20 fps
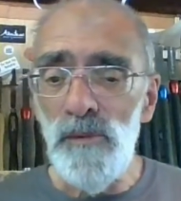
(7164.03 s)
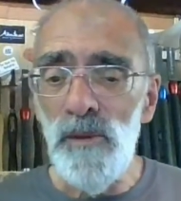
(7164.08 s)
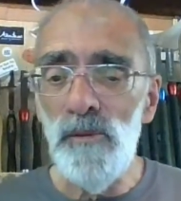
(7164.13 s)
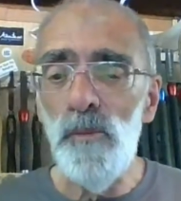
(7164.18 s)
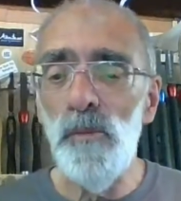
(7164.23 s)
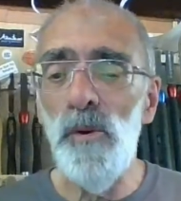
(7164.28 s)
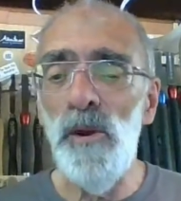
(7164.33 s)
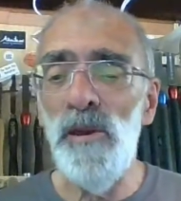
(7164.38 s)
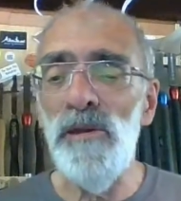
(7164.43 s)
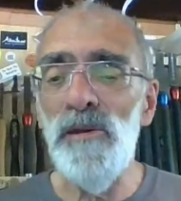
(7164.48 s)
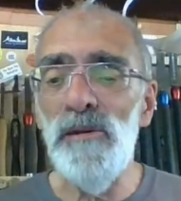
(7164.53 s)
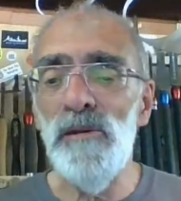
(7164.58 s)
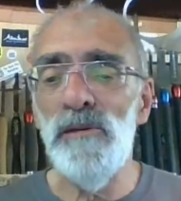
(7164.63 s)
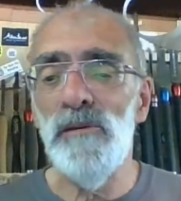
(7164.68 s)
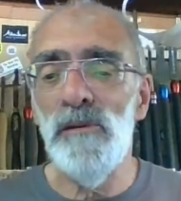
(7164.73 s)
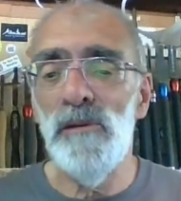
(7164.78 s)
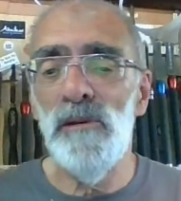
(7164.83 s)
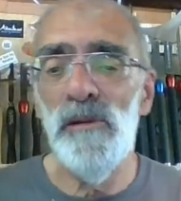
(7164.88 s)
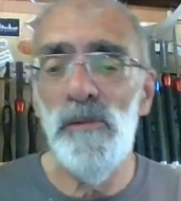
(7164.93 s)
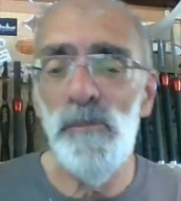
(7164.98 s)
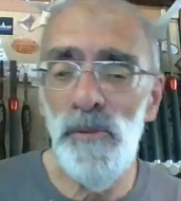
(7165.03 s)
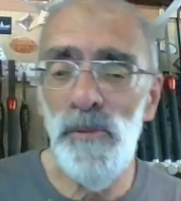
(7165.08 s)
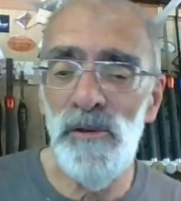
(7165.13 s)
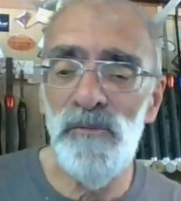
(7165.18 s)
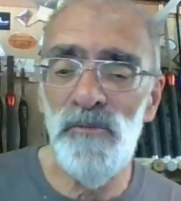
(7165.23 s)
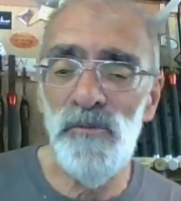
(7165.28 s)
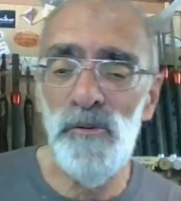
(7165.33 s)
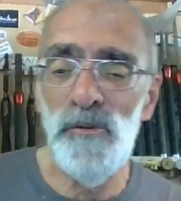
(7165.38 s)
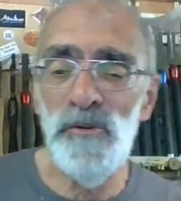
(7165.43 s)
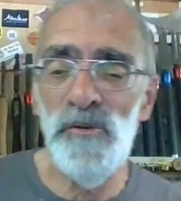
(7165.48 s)
Wayne
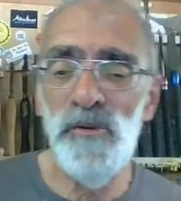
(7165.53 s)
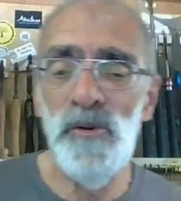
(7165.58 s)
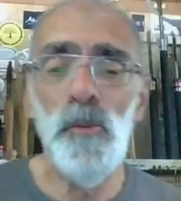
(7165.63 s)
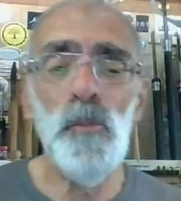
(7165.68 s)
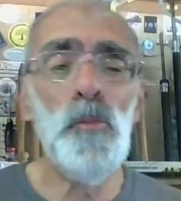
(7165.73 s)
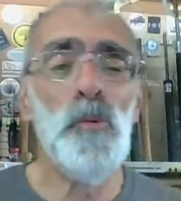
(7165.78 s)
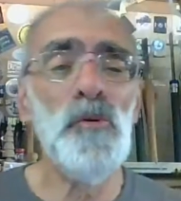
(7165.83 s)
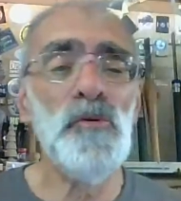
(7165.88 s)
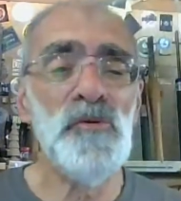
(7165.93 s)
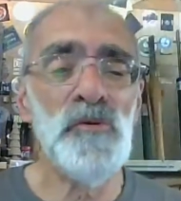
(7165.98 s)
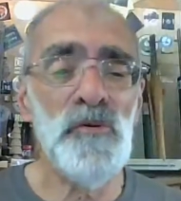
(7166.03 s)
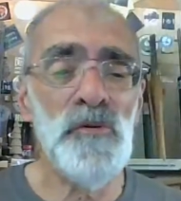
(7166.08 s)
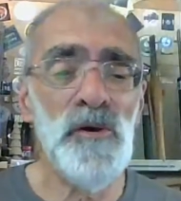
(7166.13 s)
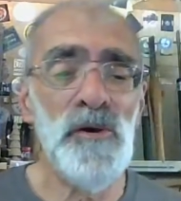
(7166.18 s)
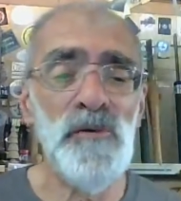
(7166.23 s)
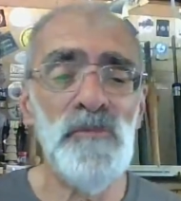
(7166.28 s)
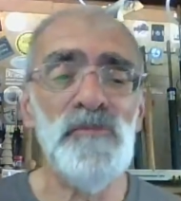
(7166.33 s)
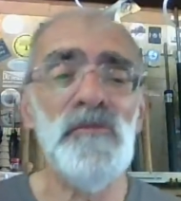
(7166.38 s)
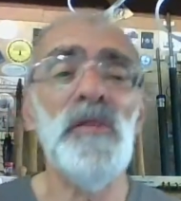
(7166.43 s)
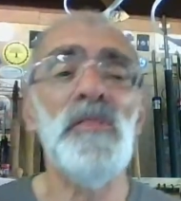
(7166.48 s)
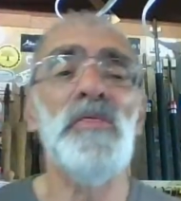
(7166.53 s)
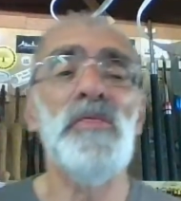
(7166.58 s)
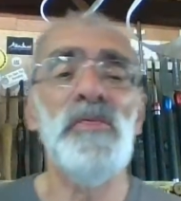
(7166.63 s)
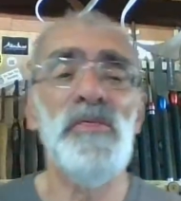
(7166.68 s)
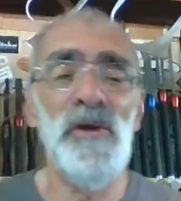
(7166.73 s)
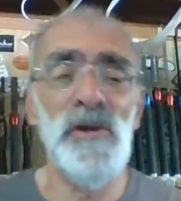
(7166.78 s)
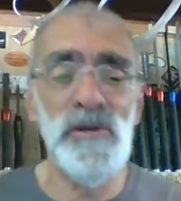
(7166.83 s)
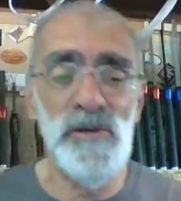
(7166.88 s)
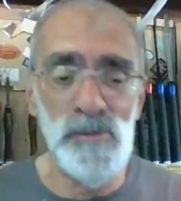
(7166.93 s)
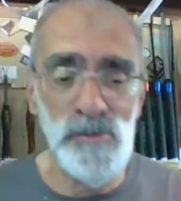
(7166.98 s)
Bigfoot Woodcraft,
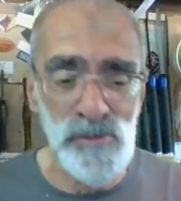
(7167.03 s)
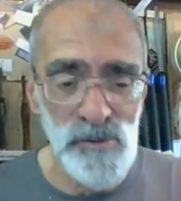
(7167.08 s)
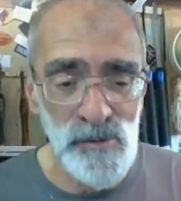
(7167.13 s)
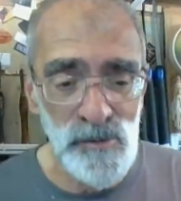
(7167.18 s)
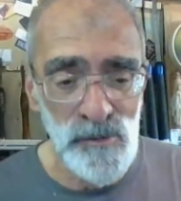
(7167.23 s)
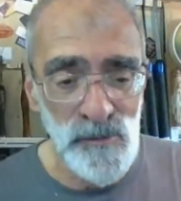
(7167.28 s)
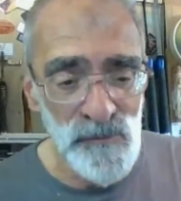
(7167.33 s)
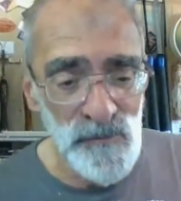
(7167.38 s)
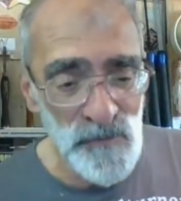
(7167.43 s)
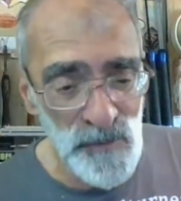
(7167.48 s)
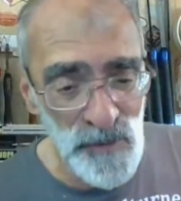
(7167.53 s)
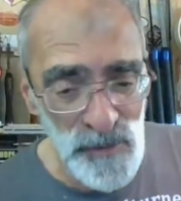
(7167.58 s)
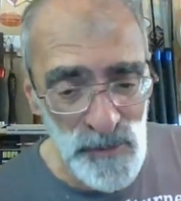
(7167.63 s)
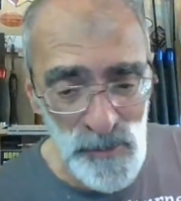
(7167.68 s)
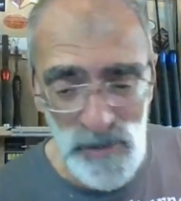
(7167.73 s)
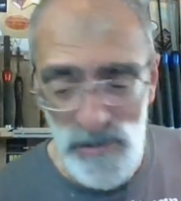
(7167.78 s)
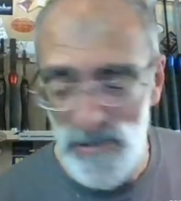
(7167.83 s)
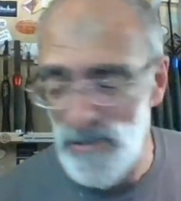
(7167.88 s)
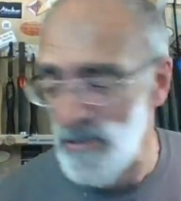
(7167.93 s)
thank you, sir, very much